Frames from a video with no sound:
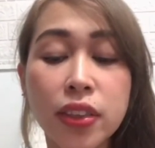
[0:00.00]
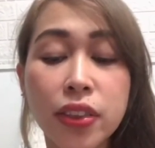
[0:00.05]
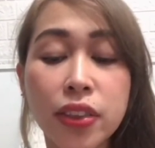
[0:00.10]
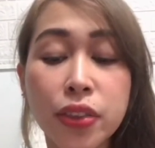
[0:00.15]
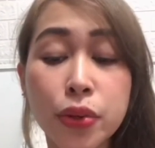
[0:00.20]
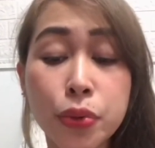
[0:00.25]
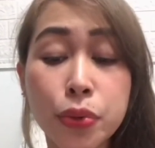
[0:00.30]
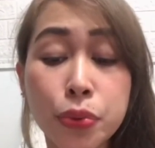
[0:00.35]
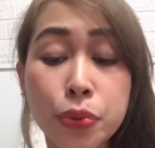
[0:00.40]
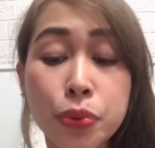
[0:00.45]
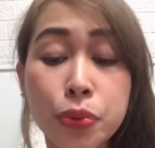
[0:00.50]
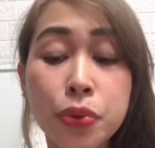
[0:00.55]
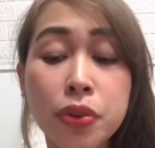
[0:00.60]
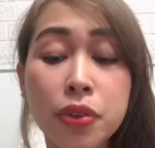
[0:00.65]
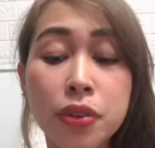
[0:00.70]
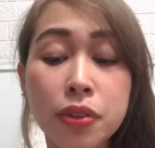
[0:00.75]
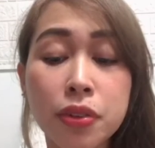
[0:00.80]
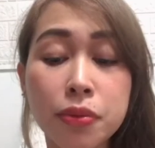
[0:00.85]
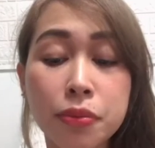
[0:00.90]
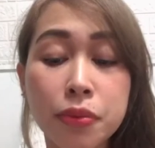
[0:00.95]

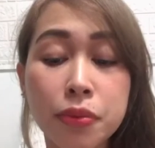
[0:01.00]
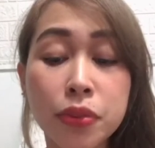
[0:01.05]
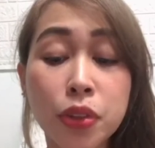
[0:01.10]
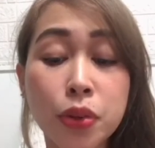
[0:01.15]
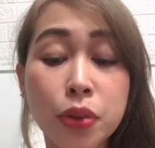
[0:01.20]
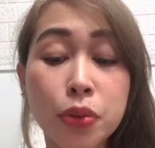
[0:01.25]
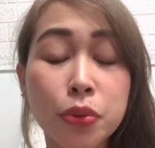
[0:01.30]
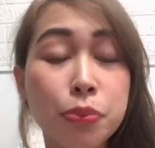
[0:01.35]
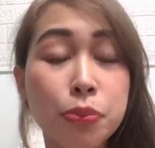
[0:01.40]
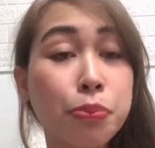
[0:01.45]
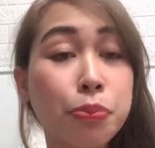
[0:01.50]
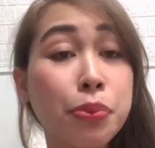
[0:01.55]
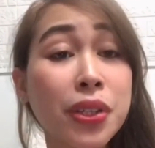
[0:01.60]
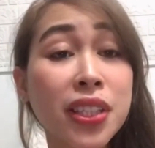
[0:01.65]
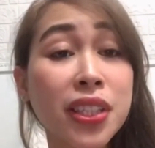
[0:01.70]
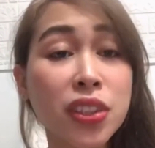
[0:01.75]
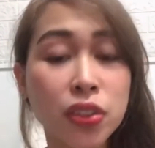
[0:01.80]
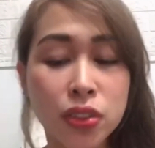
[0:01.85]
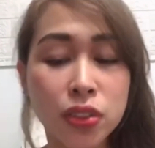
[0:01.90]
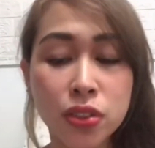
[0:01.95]
Though
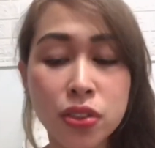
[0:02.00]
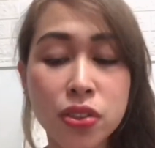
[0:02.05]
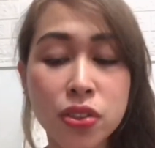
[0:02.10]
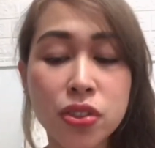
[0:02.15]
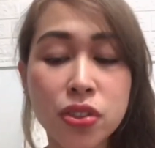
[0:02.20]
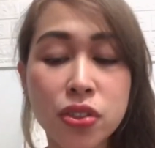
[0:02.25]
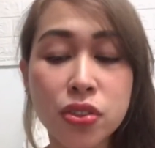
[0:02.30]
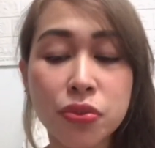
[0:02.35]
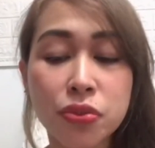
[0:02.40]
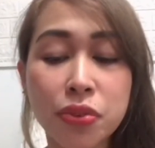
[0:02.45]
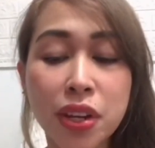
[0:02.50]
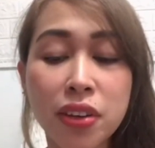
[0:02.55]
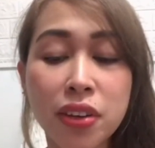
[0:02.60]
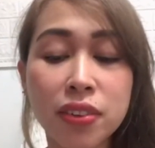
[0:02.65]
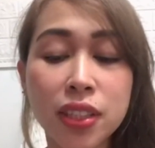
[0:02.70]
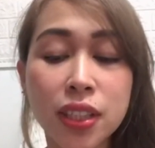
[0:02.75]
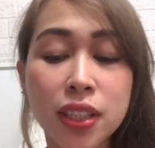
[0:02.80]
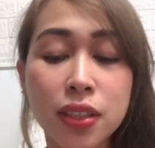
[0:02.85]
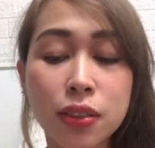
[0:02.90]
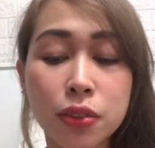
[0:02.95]
Britons
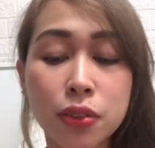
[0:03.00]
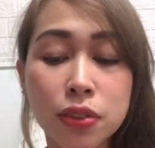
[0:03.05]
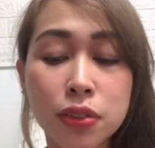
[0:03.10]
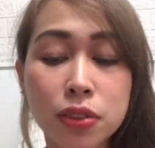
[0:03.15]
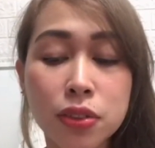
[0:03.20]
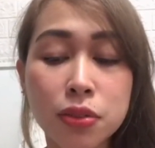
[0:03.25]
rarely look